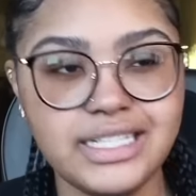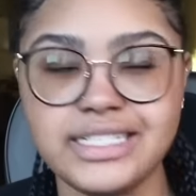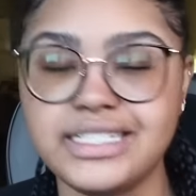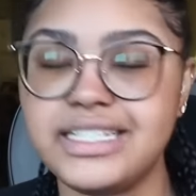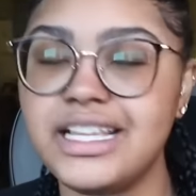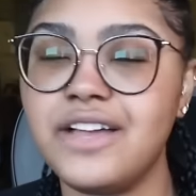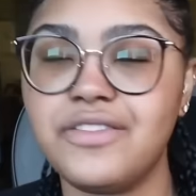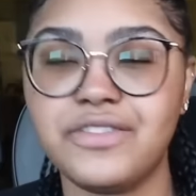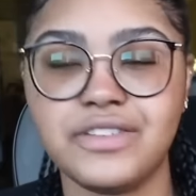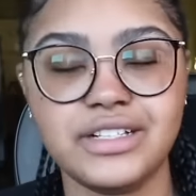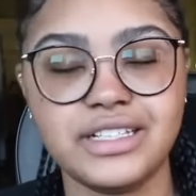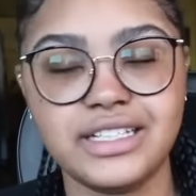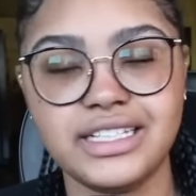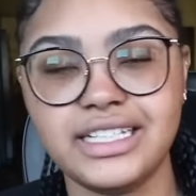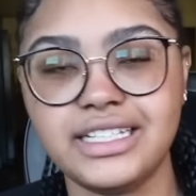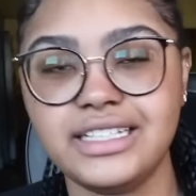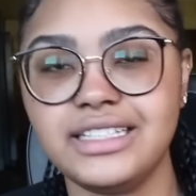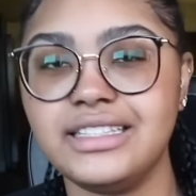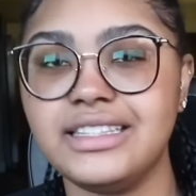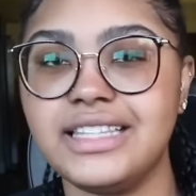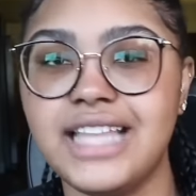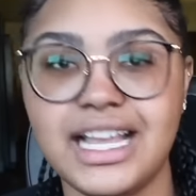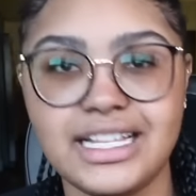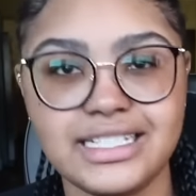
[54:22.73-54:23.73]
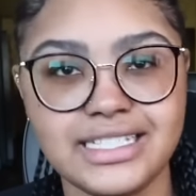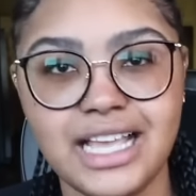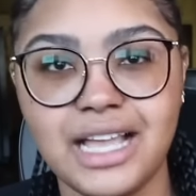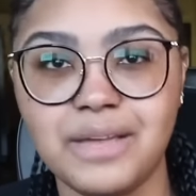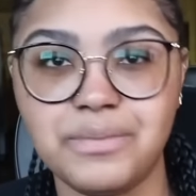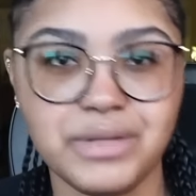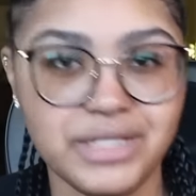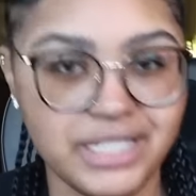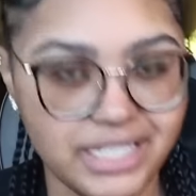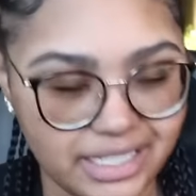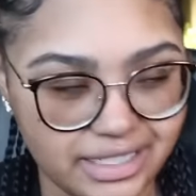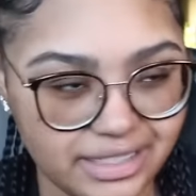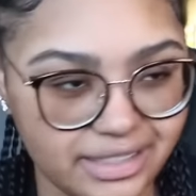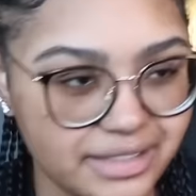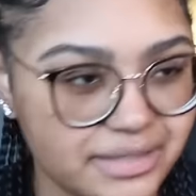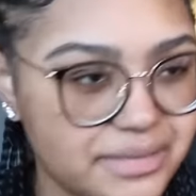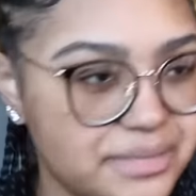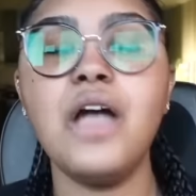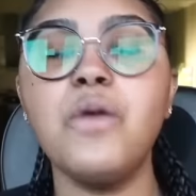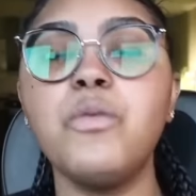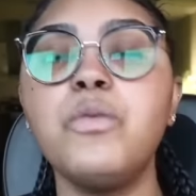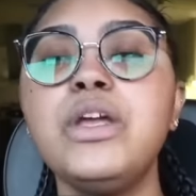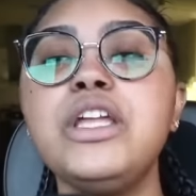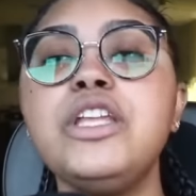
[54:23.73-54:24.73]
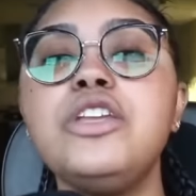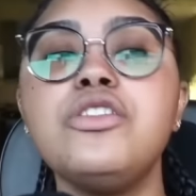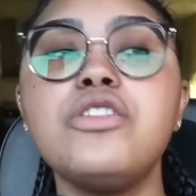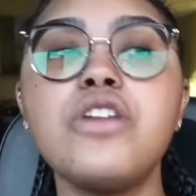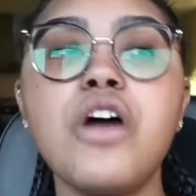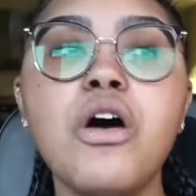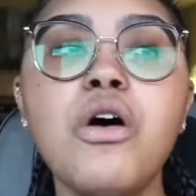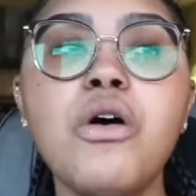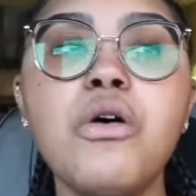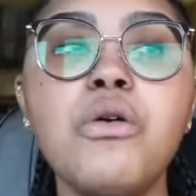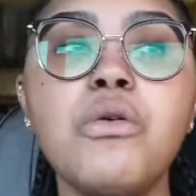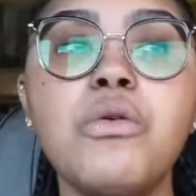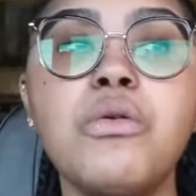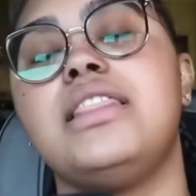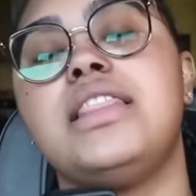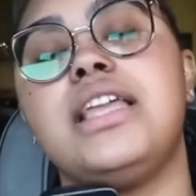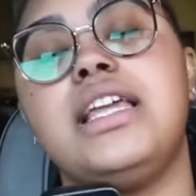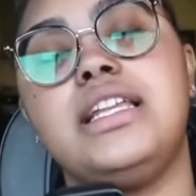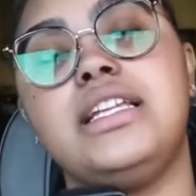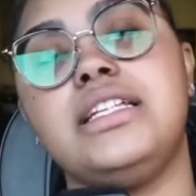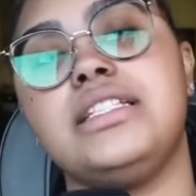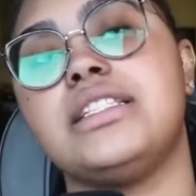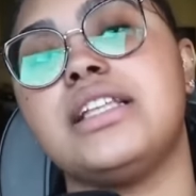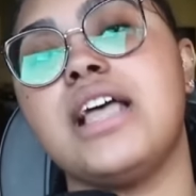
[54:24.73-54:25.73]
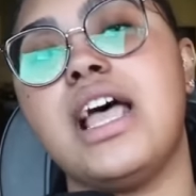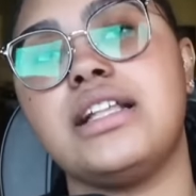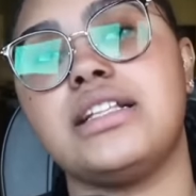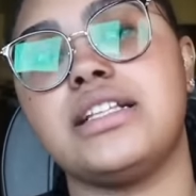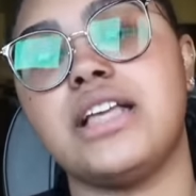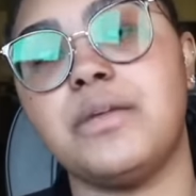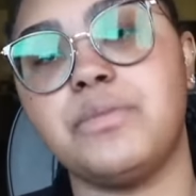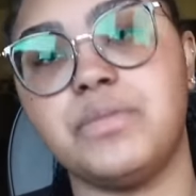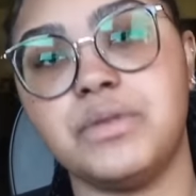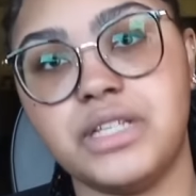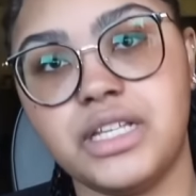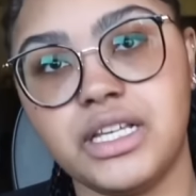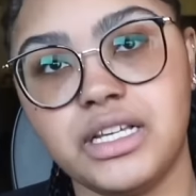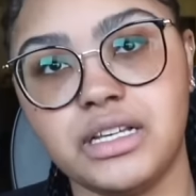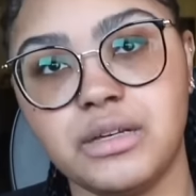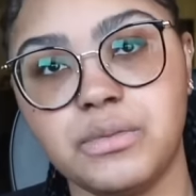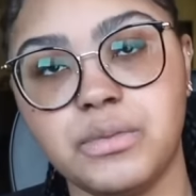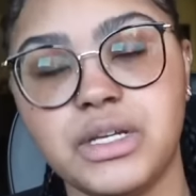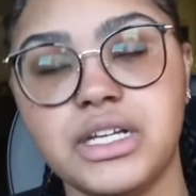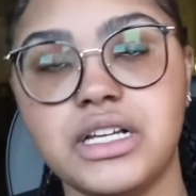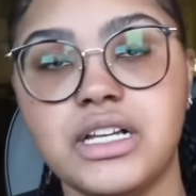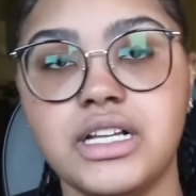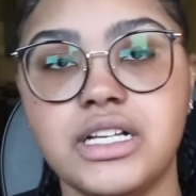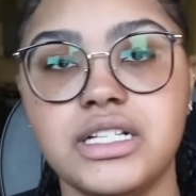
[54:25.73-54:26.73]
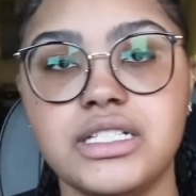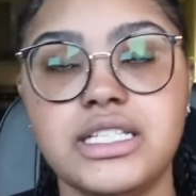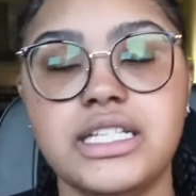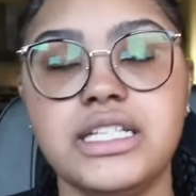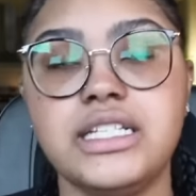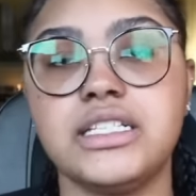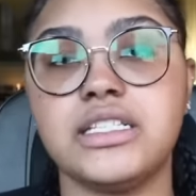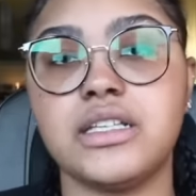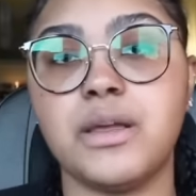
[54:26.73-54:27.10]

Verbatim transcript: definitely that type of. And we know that he's that type of because he ends